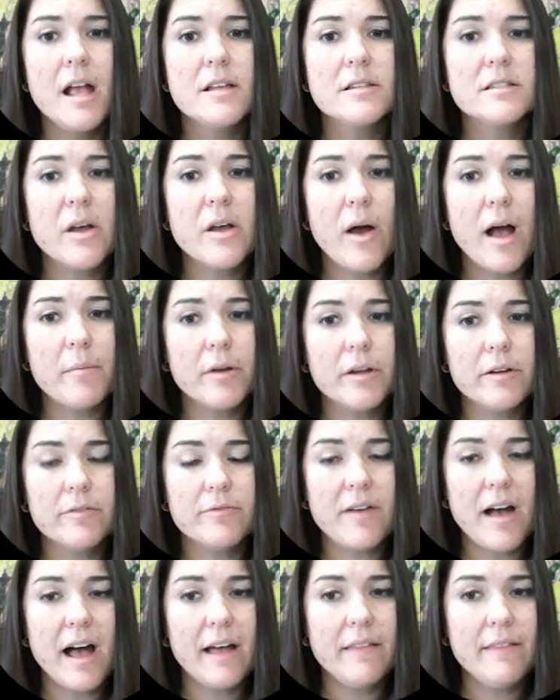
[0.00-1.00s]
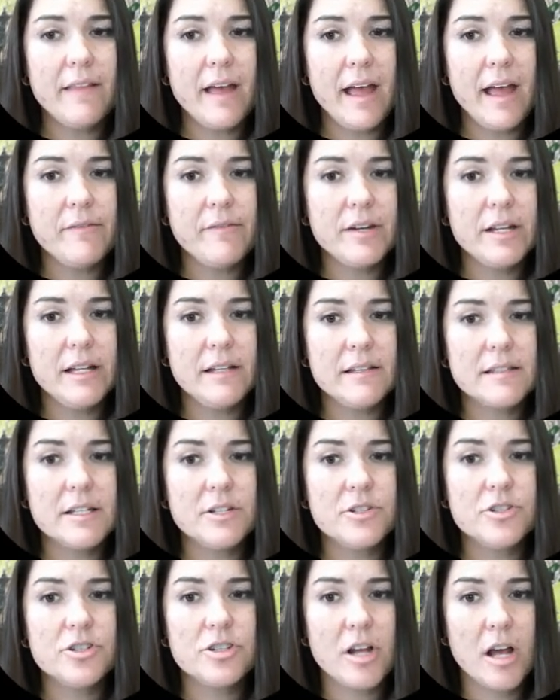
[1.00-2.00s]
So I'm going to find the evidence
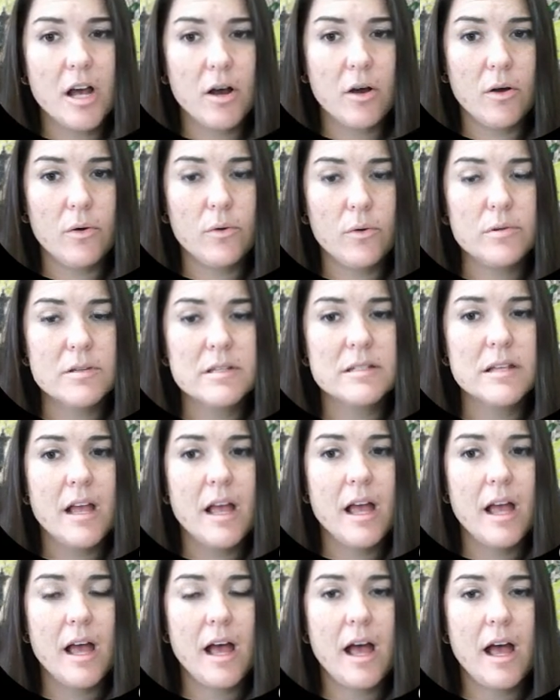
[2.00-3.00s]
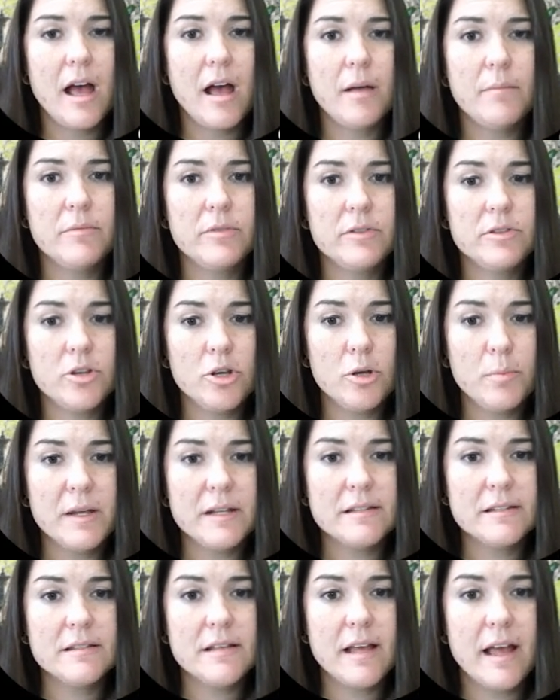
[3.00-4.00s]
that shows two
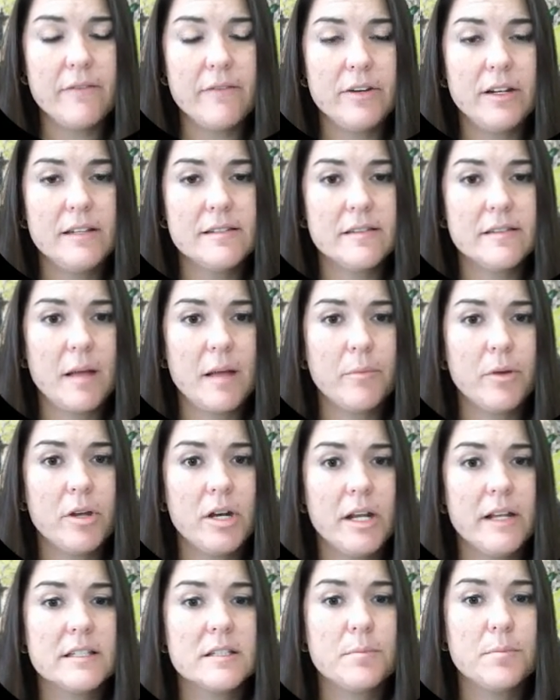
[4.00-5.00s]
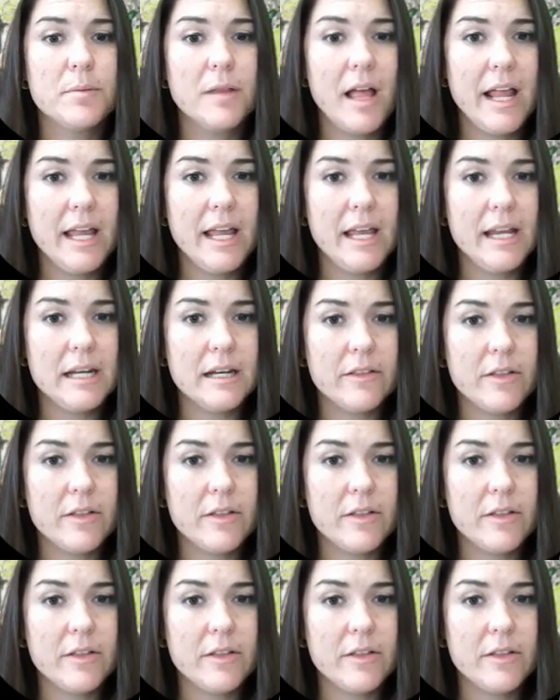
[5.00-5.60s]
pieces of evidence, and then I'm going to explain